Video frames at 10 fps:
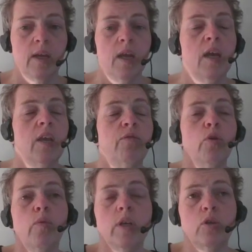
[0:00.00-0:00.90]
If you
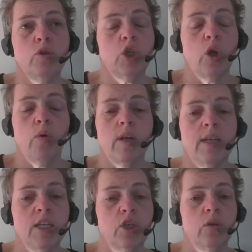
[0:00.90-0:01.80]
want to show a
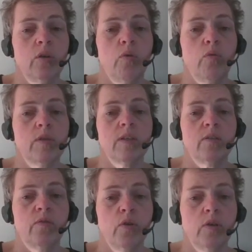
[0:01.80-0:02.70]
lesion on a horse's
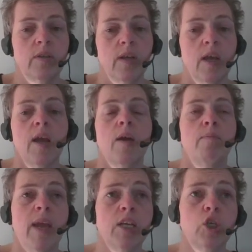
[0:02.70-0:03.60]
foot,
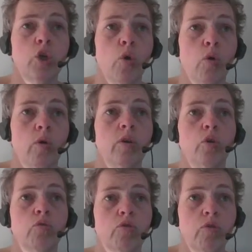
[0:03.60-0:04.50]
make sure you
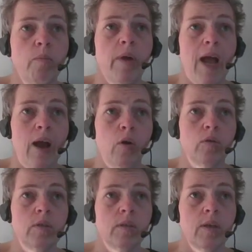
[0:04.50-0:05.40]
crop
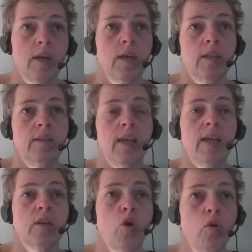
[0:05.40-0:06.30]
out the
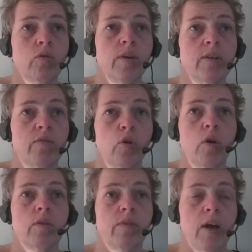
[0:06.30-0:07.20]
concrete floor
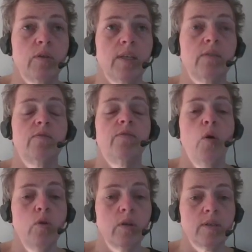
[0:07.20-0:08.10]
around it.
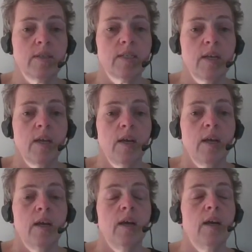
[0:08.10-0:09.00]
Focus
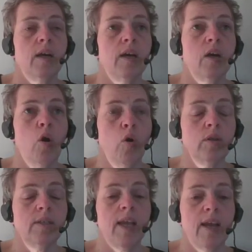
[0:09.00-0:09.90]
on
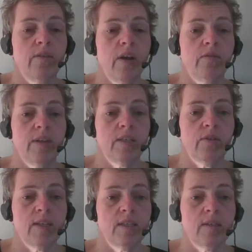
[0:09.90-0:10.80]
the area of interest.